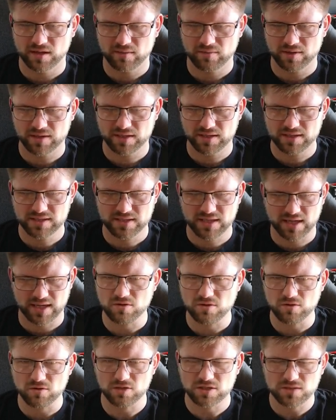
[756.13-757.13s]
But in this
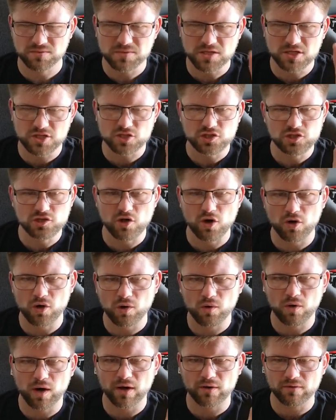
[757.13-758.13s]
case, something's not
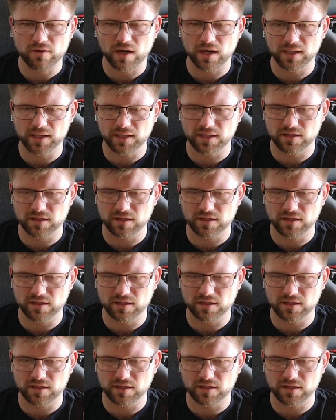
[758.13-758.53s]
quite right in the